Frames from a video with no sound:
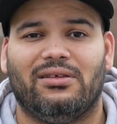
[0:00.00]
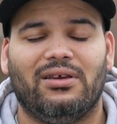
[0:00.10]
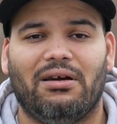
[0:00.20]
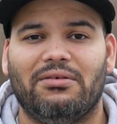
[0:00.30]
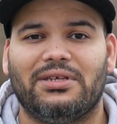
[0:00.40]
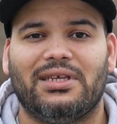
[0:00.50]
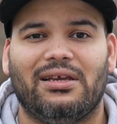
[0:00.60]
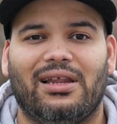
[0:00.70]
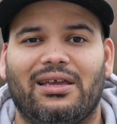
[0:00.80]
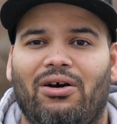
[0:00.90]
You got what I'm
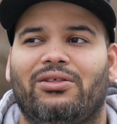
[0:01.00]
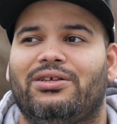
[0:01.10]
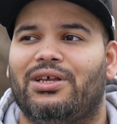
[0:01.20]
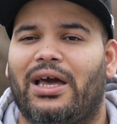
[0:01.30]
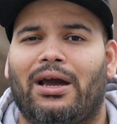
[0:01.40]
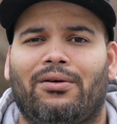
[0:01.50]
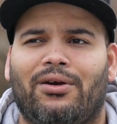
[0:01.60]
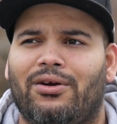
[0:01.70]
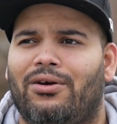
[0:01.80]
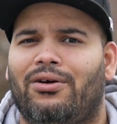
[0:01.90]
saying? Like, oh, there's an
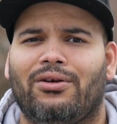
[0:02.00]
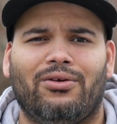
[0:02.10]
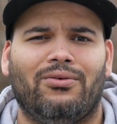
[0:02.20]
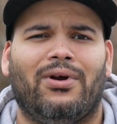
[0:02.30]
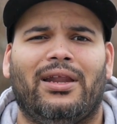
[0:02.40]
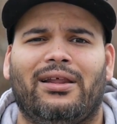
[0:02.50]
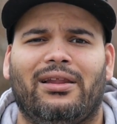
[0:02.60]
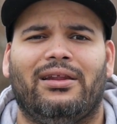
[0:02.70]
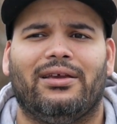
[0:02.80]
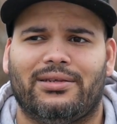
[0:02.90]
error on Google
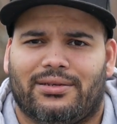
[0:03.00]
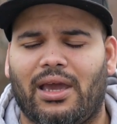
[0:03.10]
Analytics.